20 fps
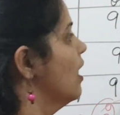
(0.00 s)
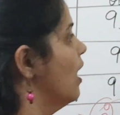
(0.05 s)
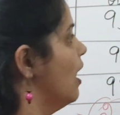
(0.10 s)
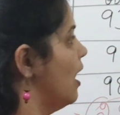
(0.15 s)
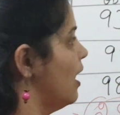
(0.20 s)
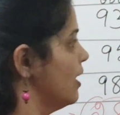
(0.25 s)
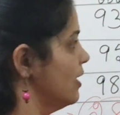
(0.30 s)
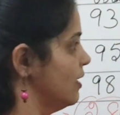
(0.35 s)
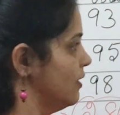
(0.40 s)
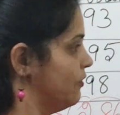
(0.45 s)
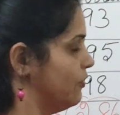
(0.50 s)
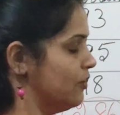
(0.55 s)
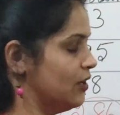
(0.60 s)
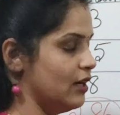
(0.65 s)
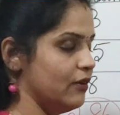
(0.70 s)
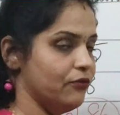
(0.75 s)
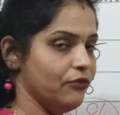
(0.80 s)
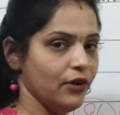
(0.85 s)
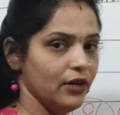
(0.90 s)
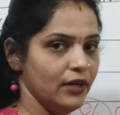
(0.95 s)
and if you
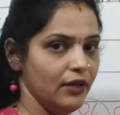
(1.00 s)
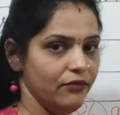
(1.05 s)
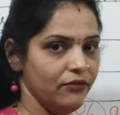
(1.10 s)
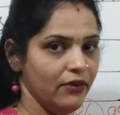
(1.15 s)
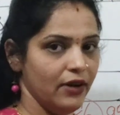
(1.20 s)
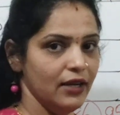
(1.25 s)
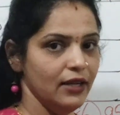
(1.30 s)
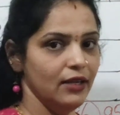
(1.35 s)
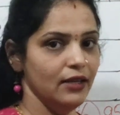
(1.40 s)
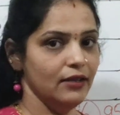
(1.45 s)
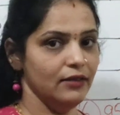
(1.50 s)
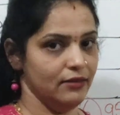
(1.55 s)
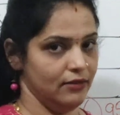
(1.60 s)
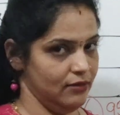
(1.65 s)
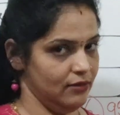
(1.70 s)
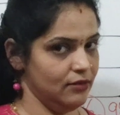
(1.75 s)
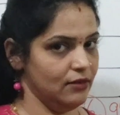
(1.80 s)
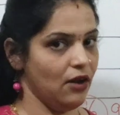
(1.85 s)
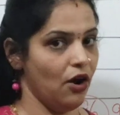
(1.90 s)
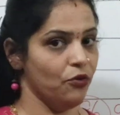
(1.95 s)
get 45
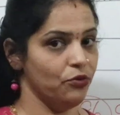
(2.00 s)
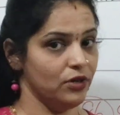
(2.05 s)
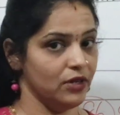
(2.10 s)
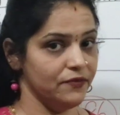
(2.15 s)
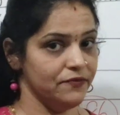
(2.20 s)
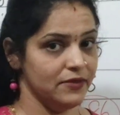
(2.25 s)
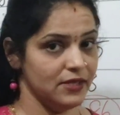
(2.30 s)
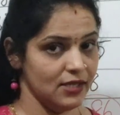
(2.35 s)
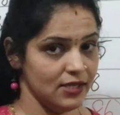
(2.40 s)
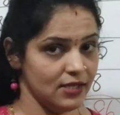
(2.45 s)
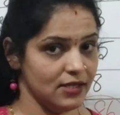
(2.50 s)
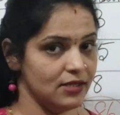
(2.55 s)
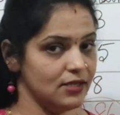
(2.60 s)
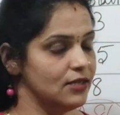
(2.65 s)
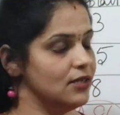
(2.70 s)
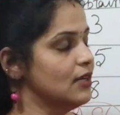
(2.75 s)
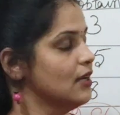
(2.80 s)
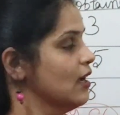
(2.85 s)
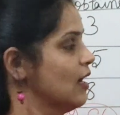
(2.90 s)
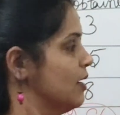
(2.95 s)
in out of
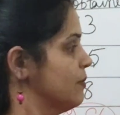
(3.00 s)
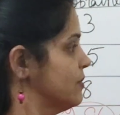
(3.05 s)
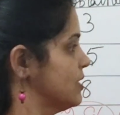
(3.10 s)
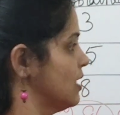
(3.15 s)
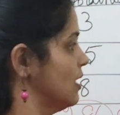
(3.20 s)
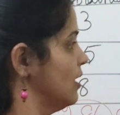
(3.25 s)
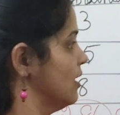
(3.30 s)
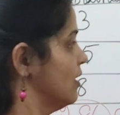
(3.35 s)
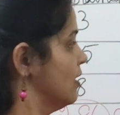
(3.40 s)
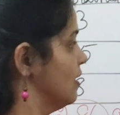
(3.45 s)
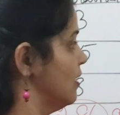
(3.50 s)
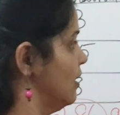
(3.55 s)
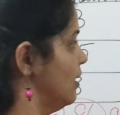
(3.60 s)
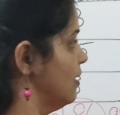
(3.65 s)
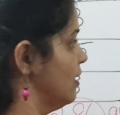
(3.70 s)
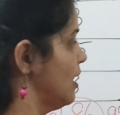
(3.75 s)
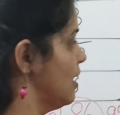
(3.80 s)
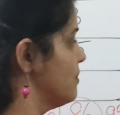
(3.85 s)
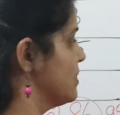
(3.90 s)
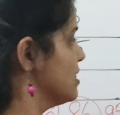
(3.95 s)
60, I'm telling,
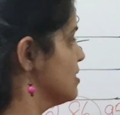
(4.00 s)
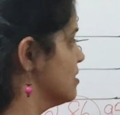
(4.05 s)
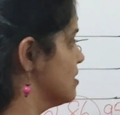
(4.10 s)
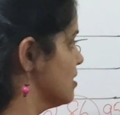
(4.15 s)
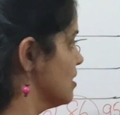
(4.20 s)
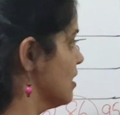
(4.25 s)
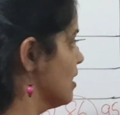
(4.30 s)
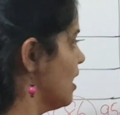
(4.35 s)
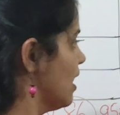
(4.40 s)
in chemistry,